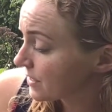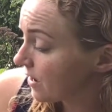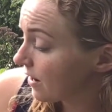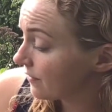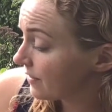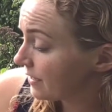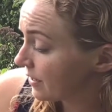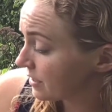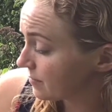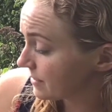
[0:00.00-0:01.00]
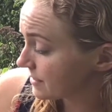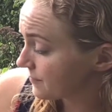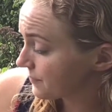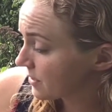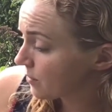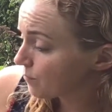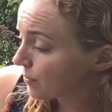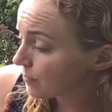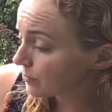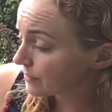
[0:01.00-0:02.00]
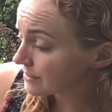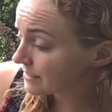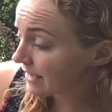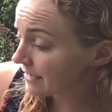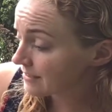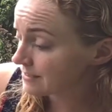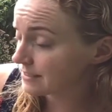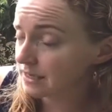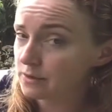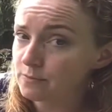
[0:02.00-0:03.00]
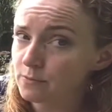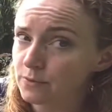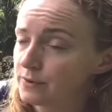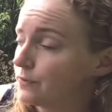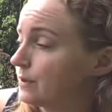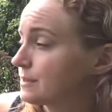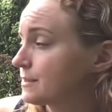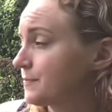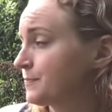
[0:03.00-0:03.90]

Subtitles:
Unlike honeybees, bumblebees can sting more than once.